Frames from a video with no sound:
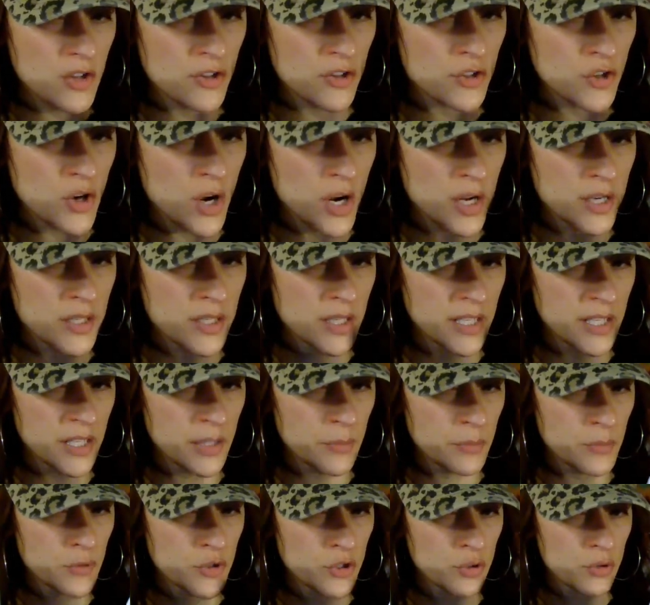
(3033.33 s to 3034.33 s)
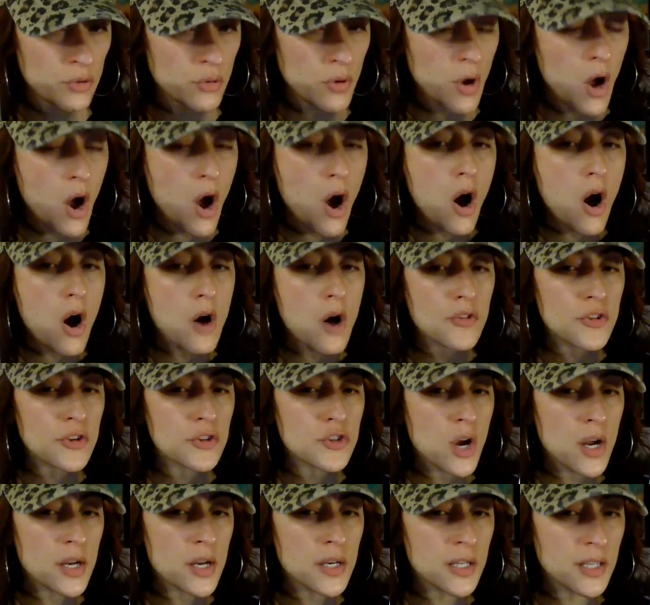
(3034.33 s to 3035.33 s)
trying to keep two
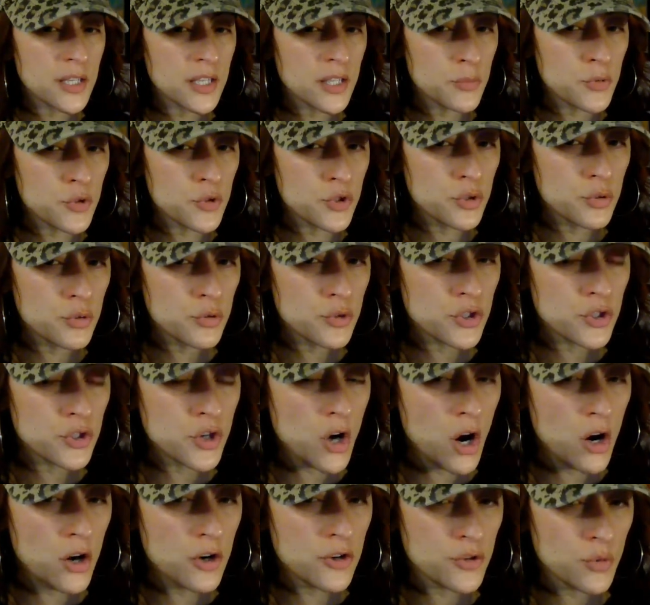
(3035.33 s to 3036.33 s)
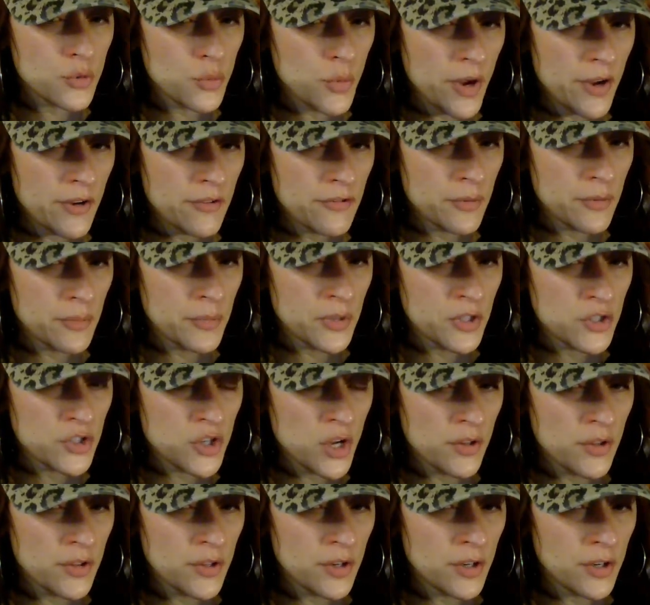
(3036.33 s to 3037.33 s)
stars away from each
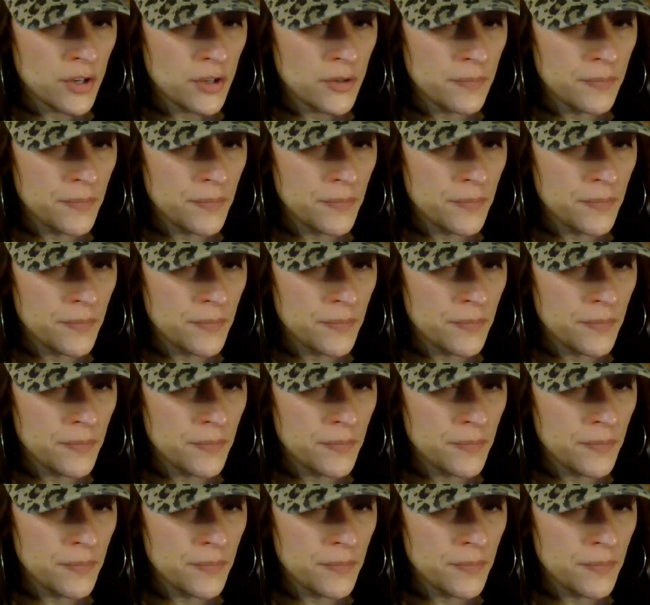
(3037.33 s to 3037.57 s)
other.